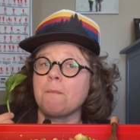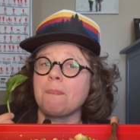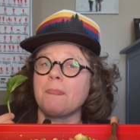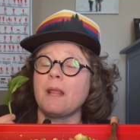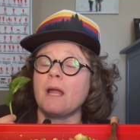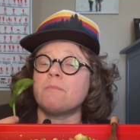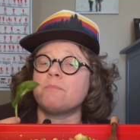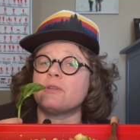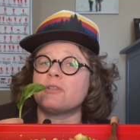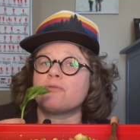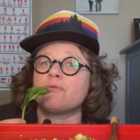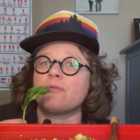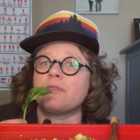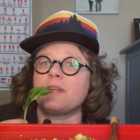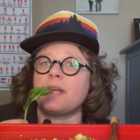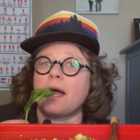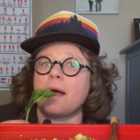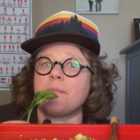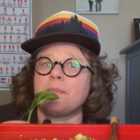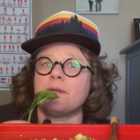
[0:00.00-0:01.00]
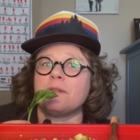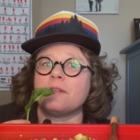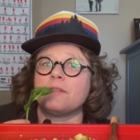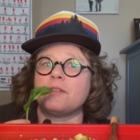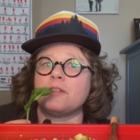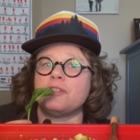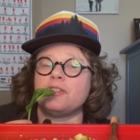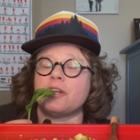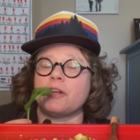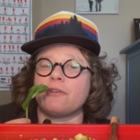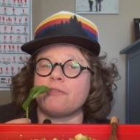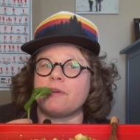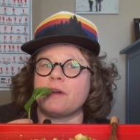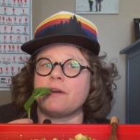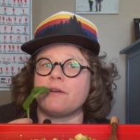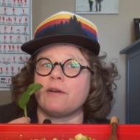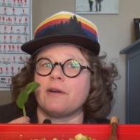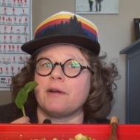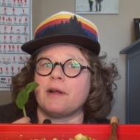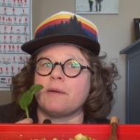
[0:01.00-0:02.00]
I'm just really happy that the
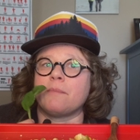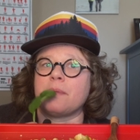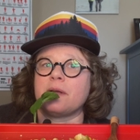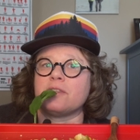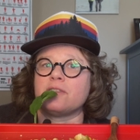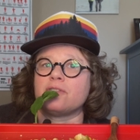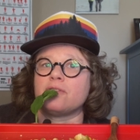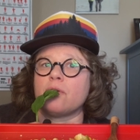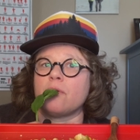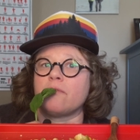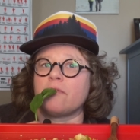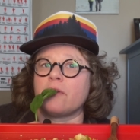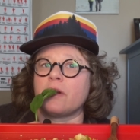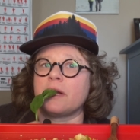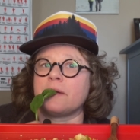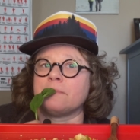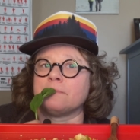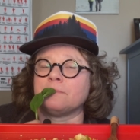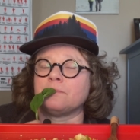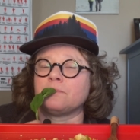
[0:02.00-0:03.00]
generator and my stove are in.